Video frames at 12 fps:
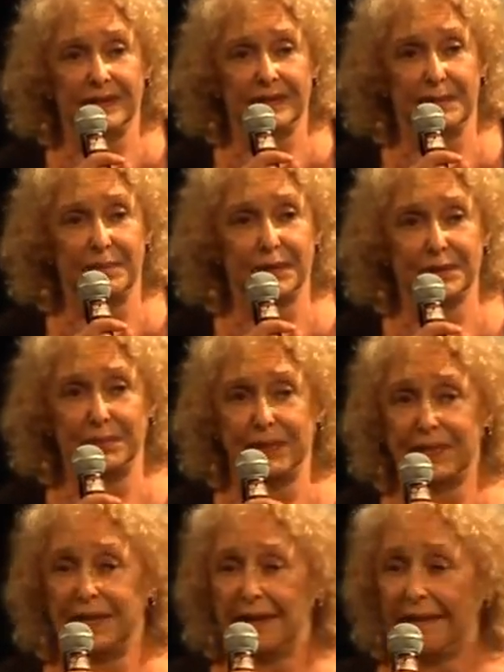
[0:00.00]
that must be
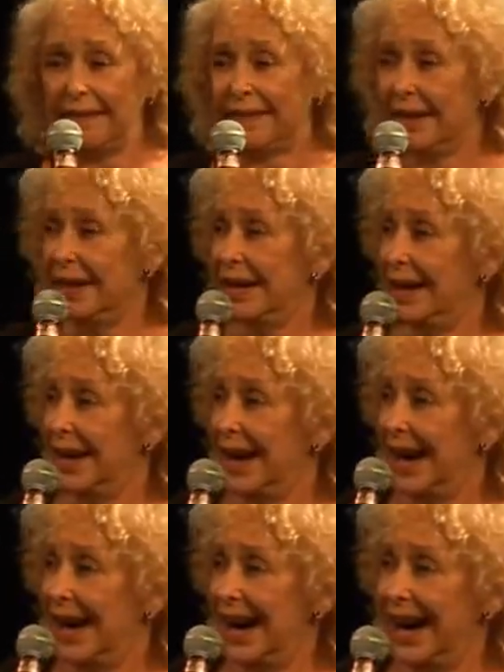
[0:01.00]
death.
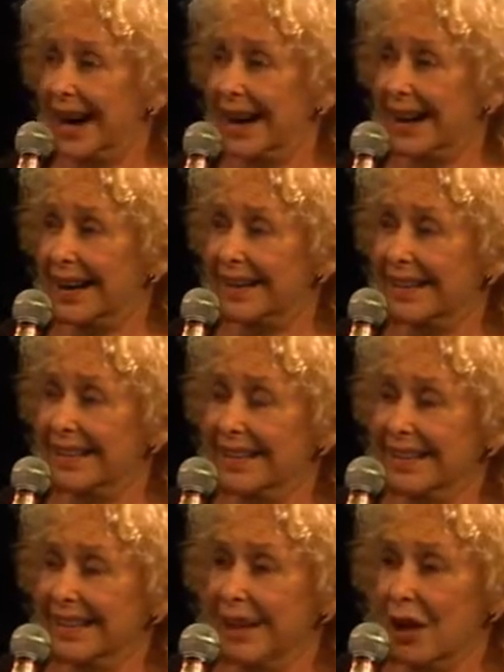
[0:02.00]
Uh,
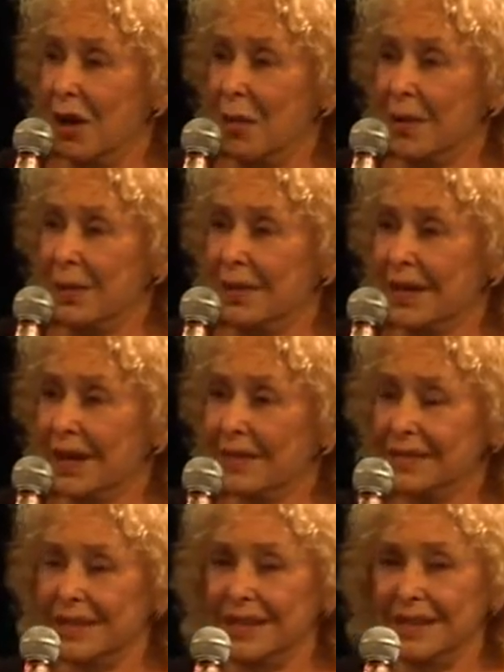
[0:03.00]
but then I
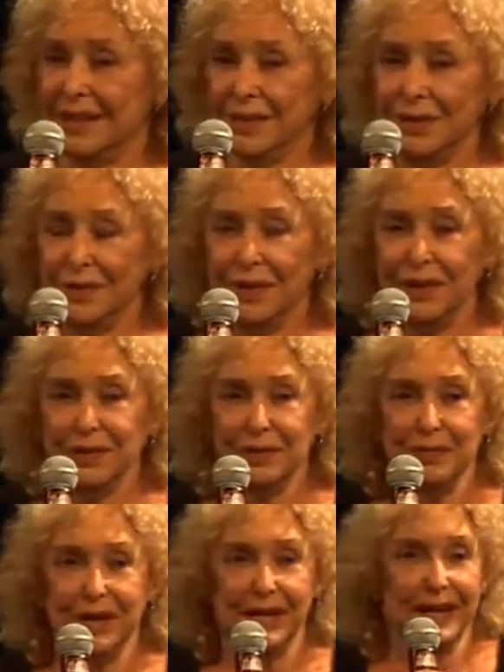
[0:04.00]
see other friends of
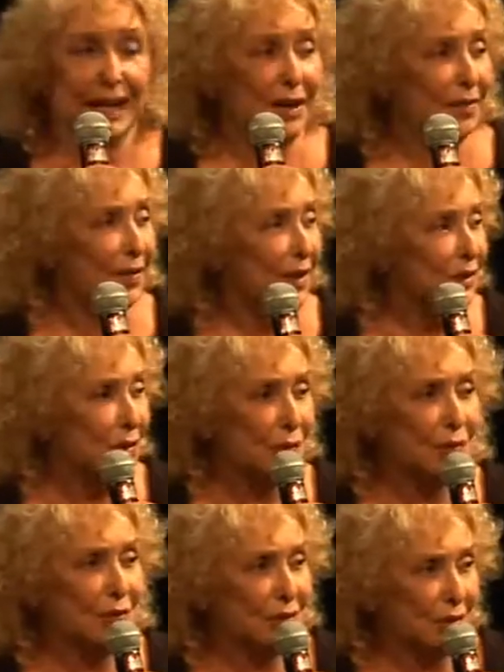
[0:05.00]
mine have that.
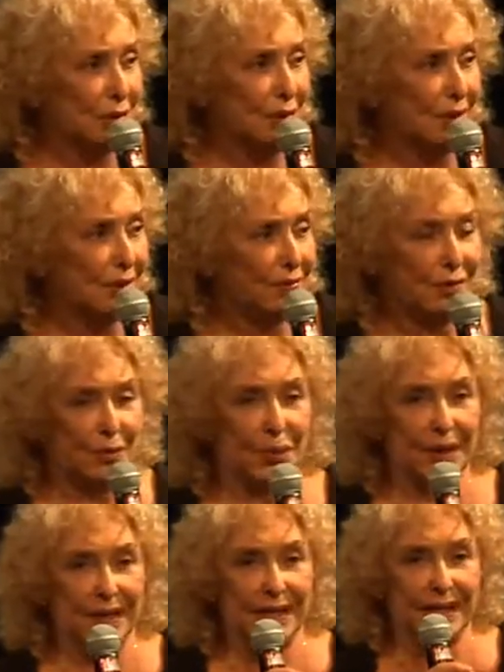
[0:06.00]
Joan, Jonas, for
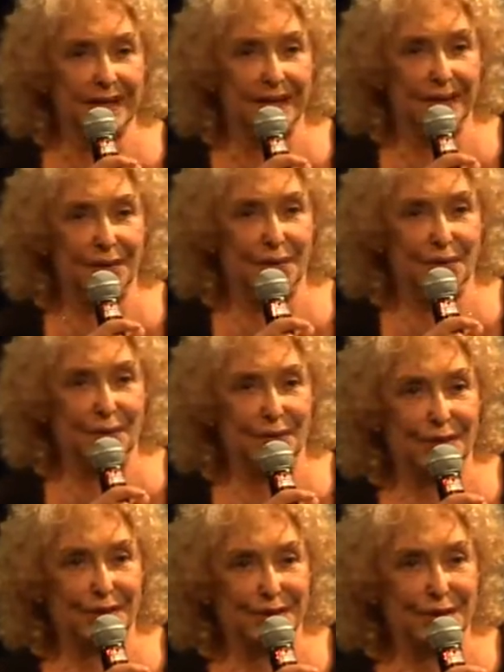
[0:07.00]
one, you know,
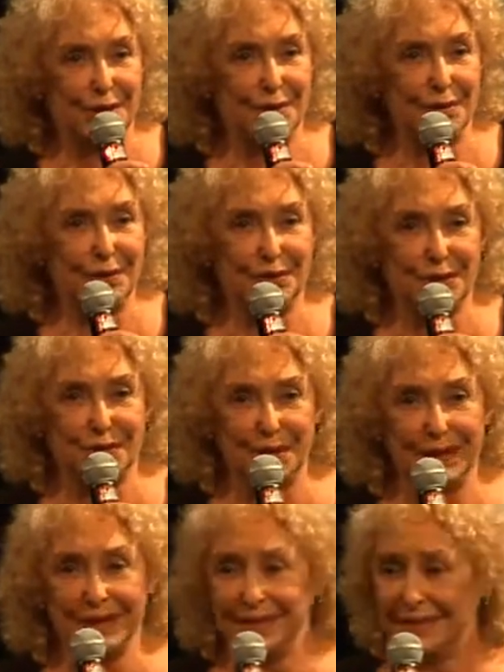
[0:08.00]
I'll see her in the
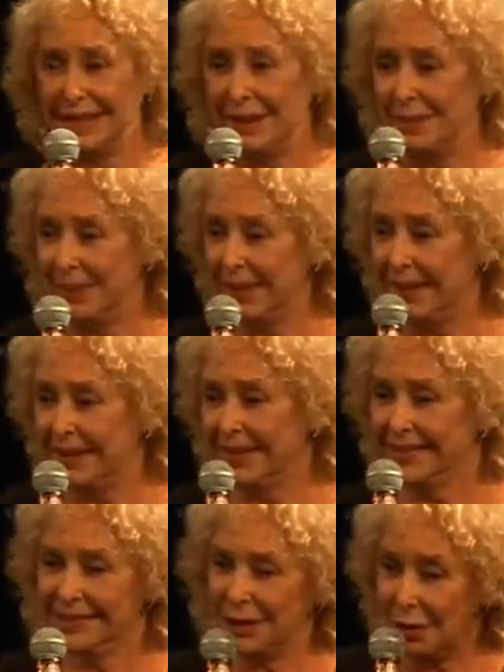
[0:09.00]
street and say,
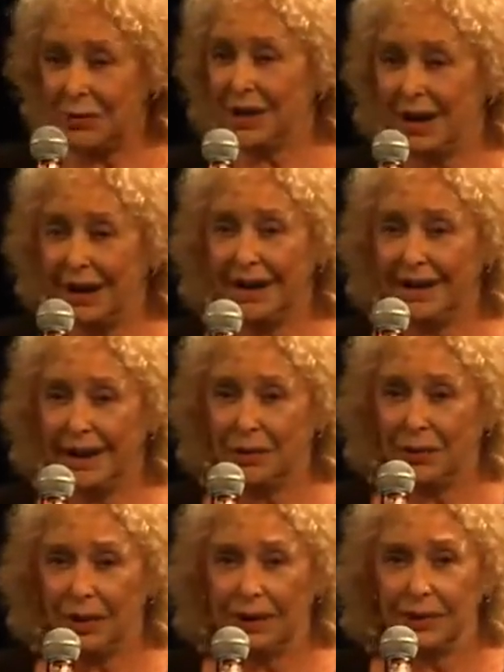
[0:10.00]
Joan, hi, how
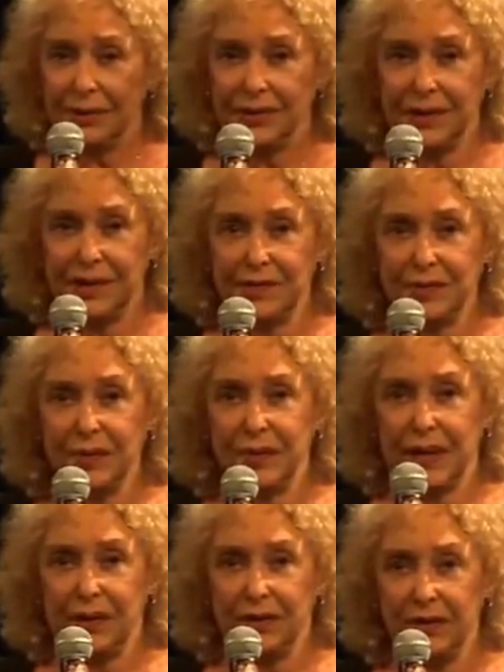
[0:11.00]
are you? And she gives me
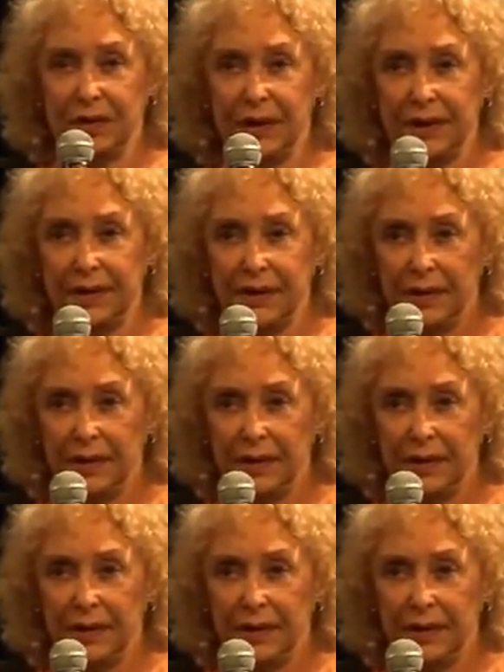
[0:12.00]
that look like,